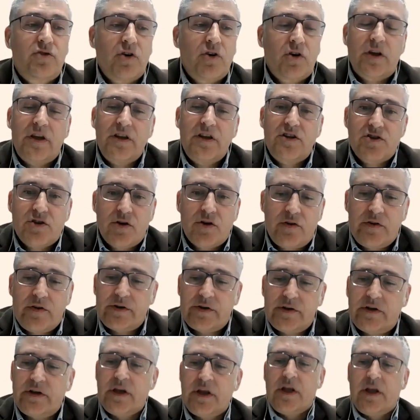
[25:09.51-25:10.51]
talk each
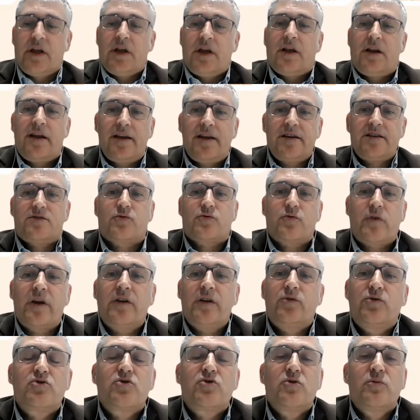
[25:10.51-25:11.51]
other. Let's try
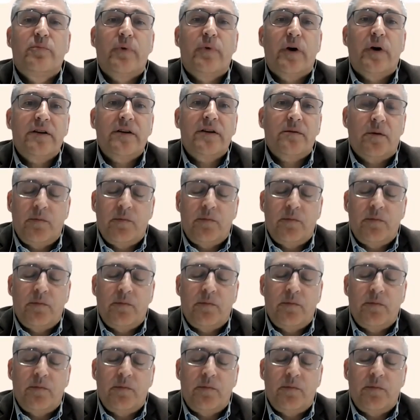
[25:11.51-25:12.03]
to support